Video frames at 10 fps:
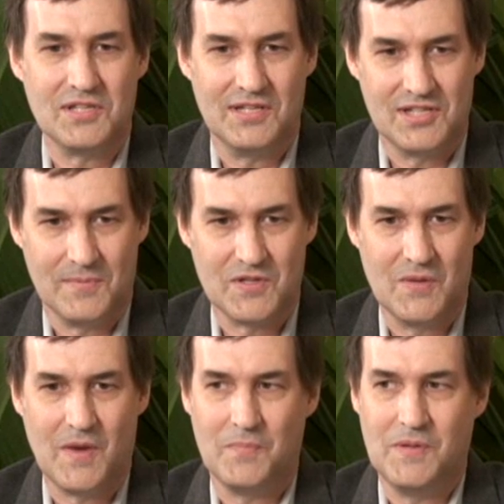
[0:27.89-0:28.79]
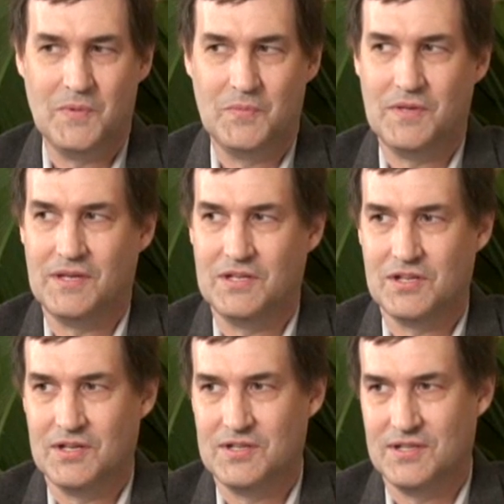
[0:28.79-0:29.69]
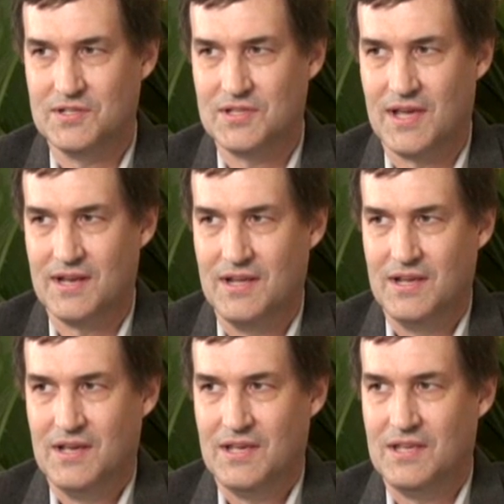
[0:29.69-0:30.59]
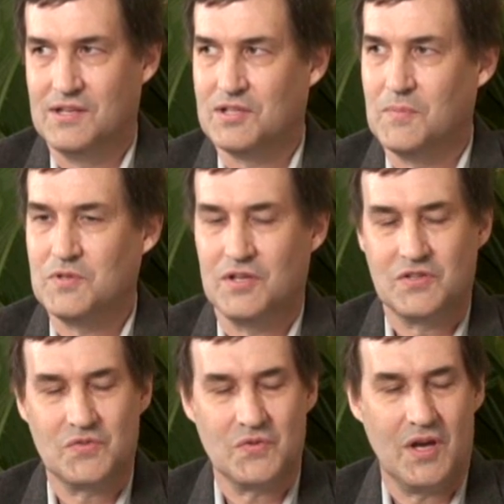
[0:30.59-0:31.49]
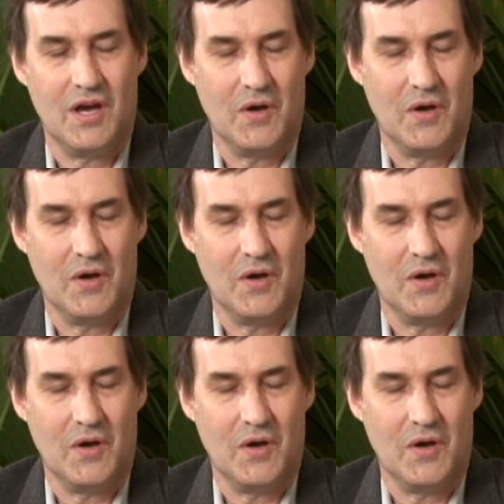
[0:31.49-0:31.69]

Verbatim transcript: misconception about people being a judge is that, in some sense,